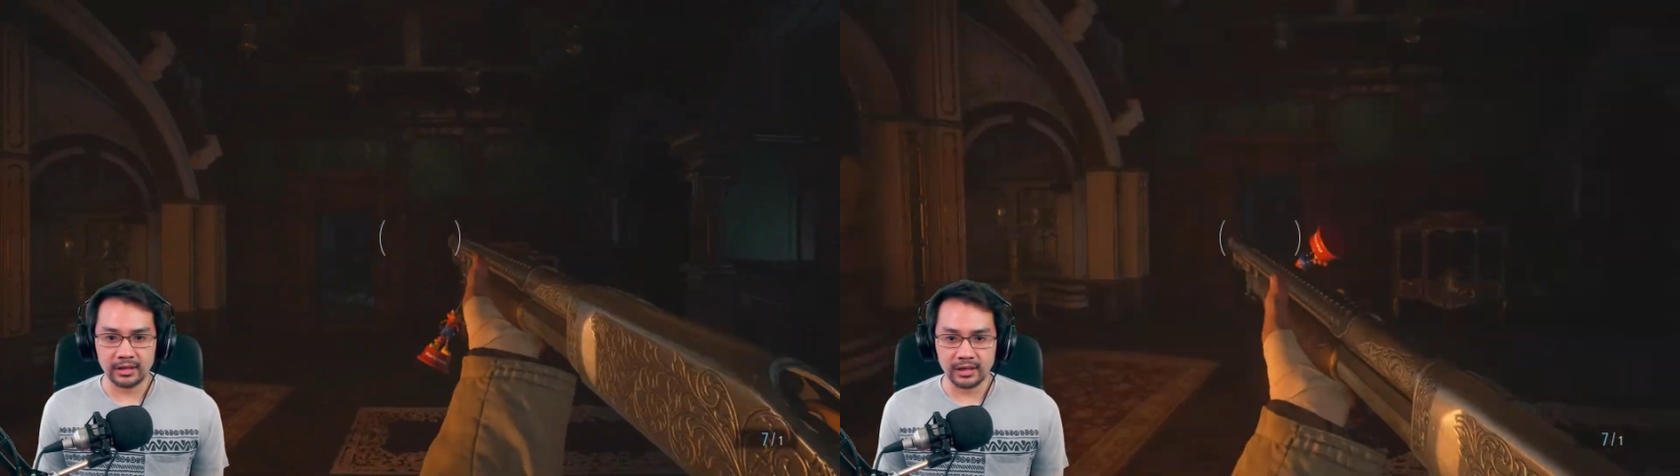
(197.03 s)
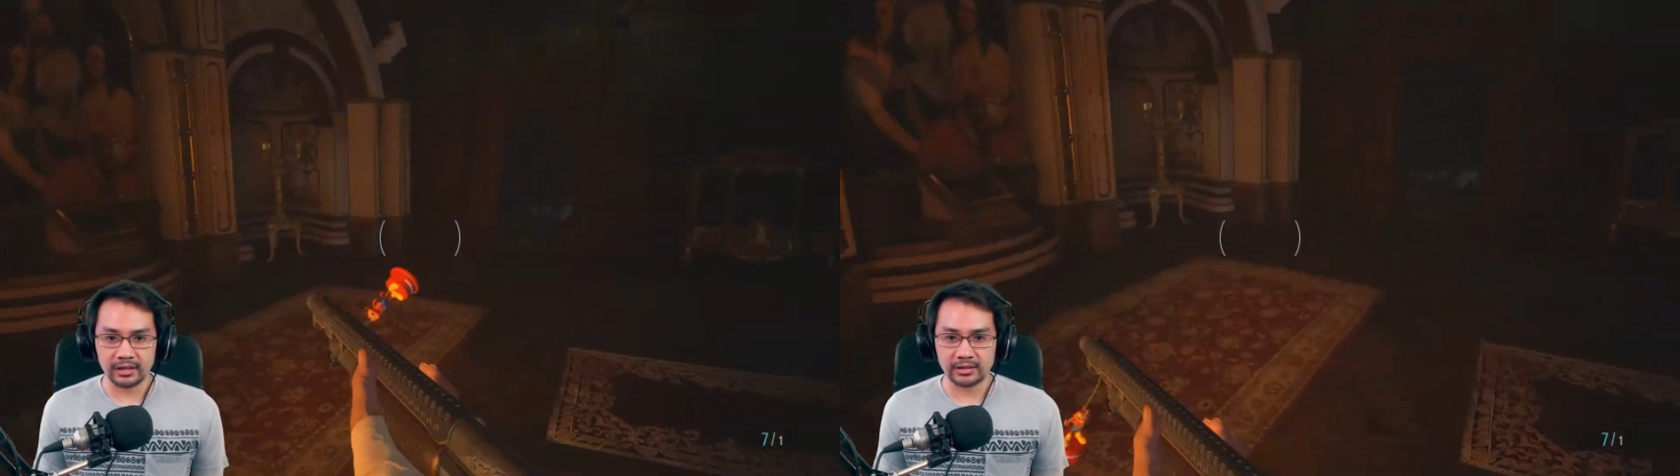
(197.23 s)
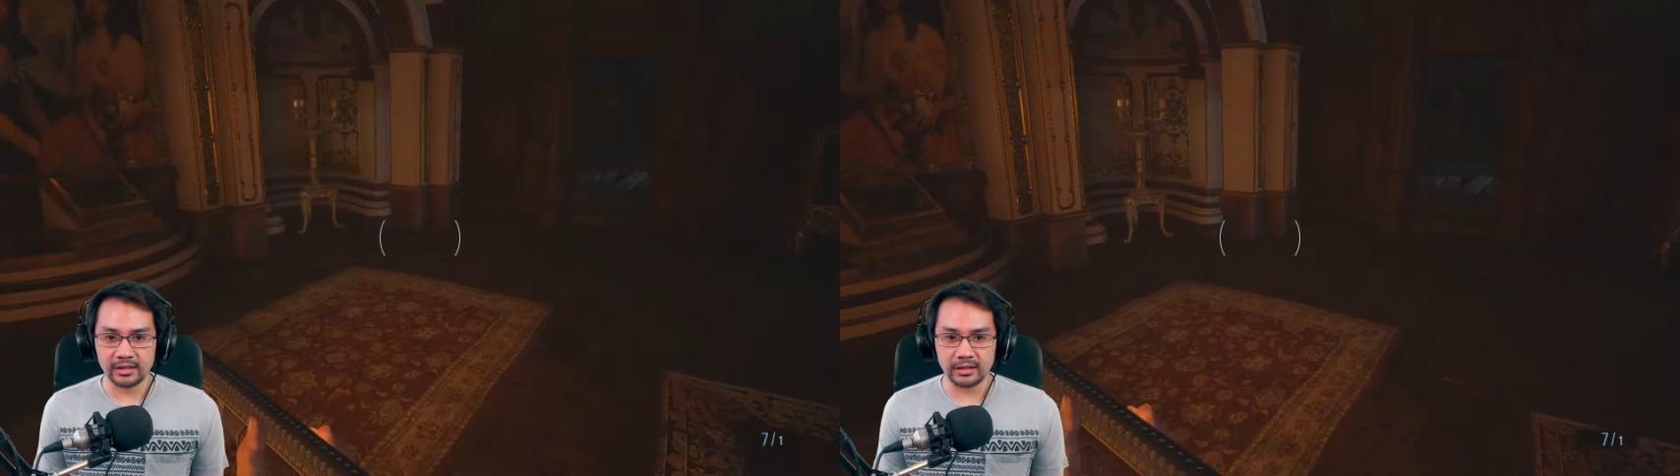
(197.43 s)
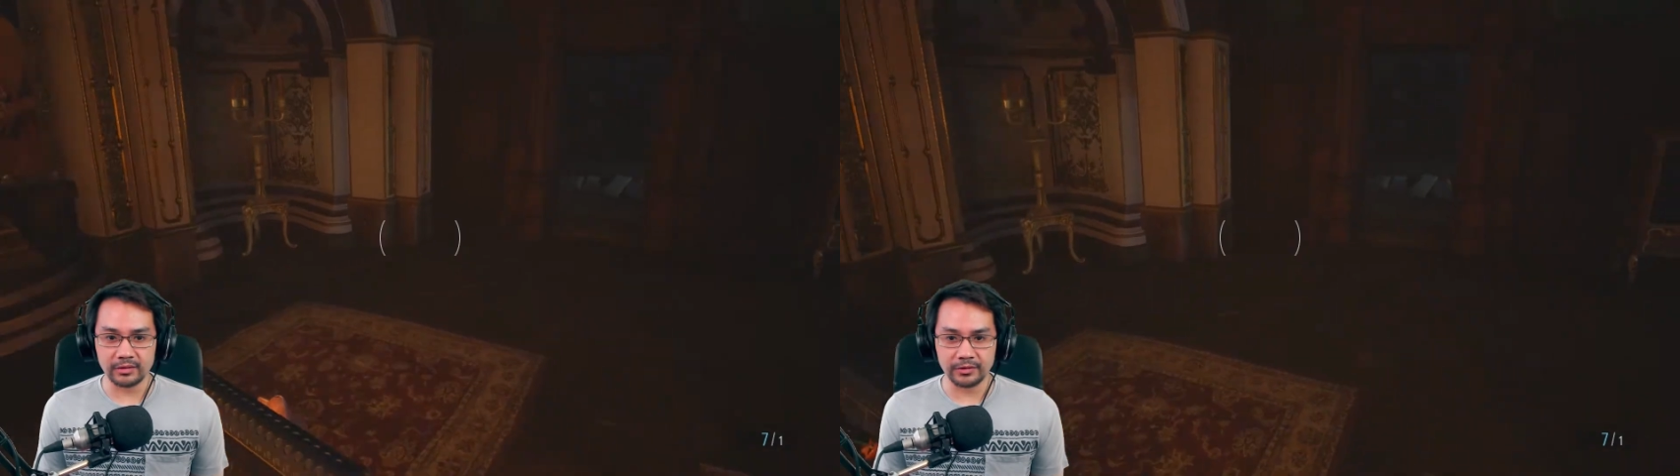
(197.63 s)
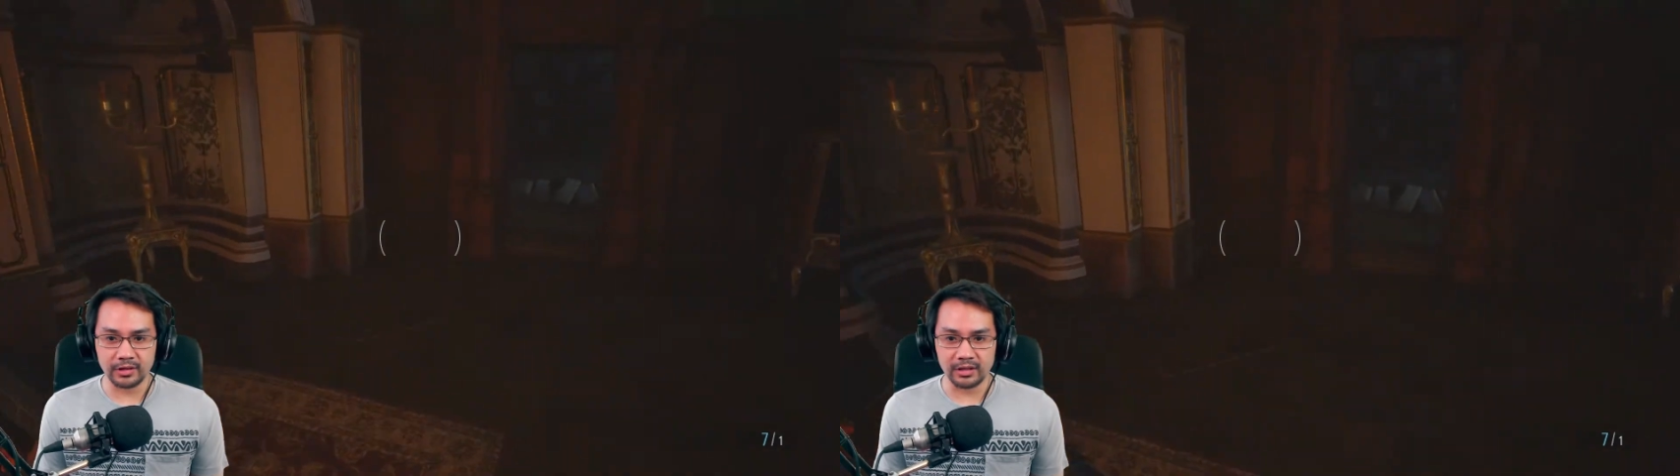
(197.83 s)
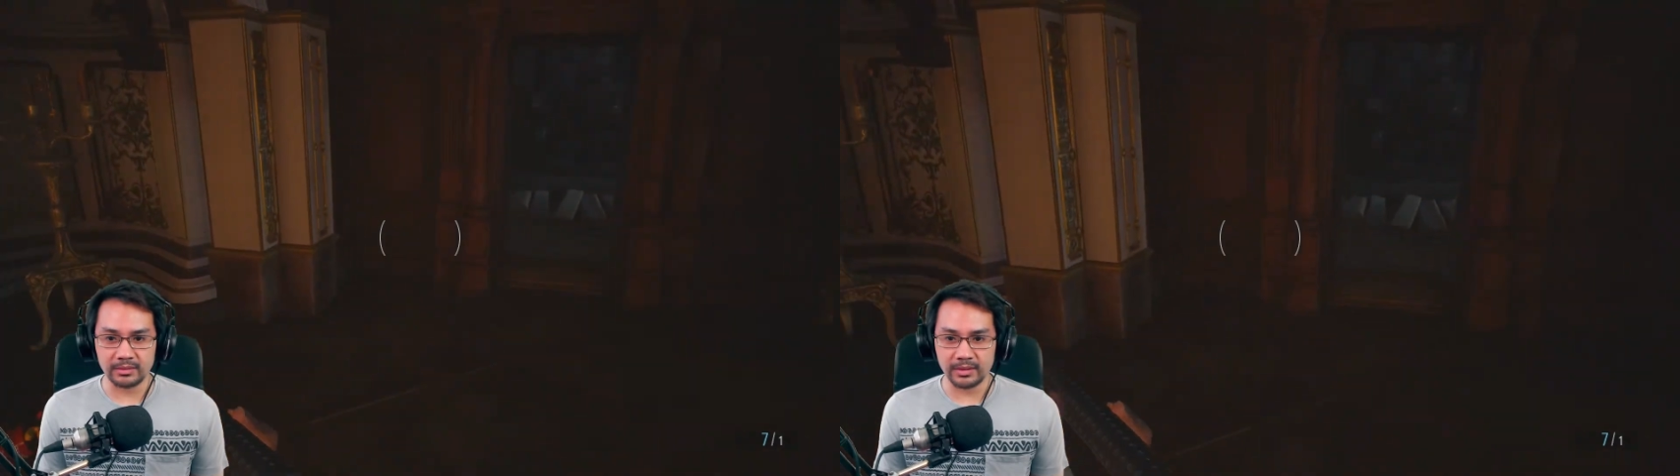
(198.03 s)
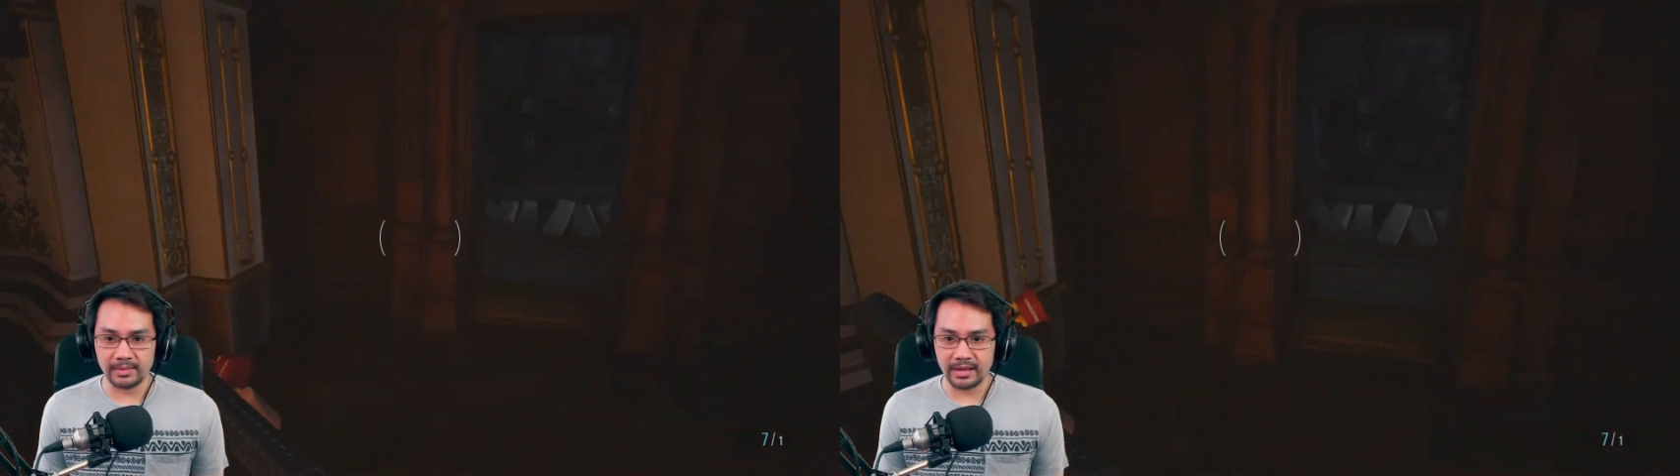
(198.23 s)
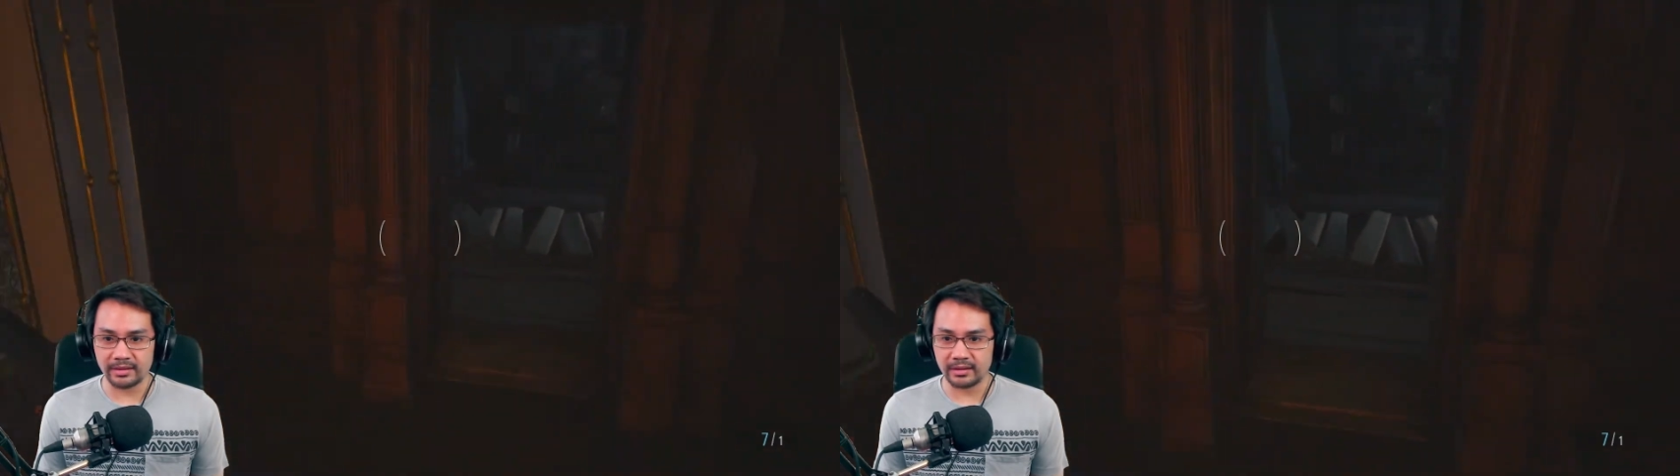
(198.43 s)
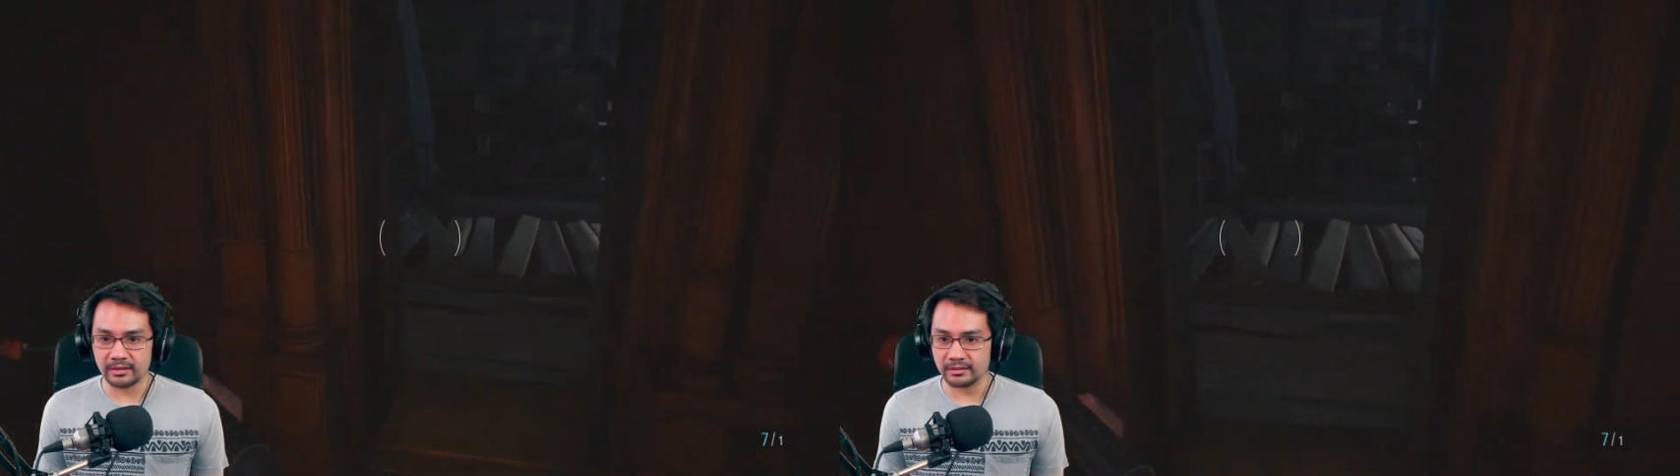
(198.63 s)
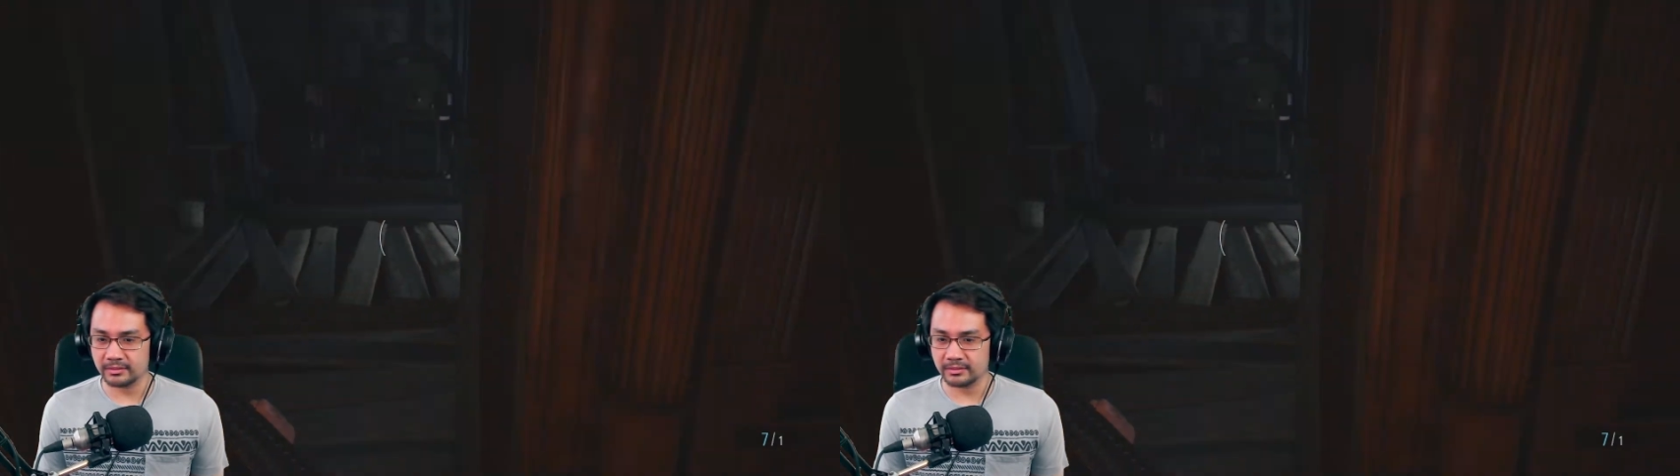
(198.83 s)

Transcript: Oh, thank you, you for calling me a man thing.